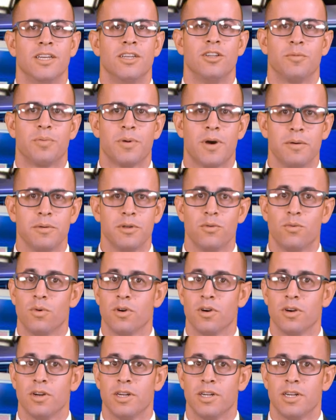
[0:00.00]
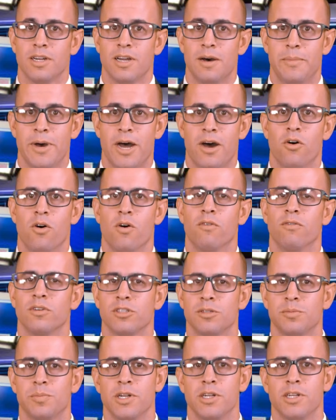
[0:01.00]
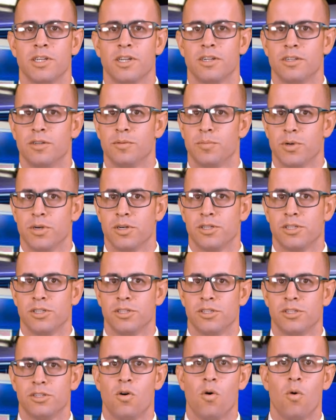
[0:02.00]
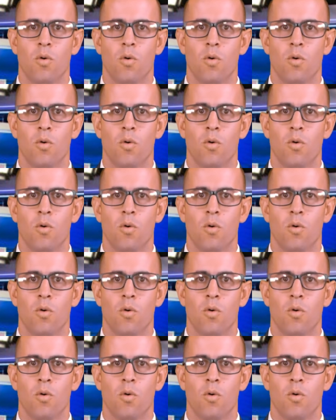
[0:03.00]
You're probably worried about overspending on your purchase